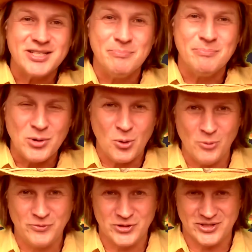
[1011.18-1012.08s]
to
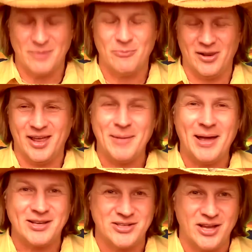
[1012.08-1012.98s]
move to somewhere like
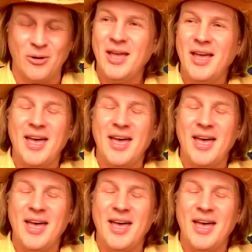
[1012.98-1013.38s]
Mexico.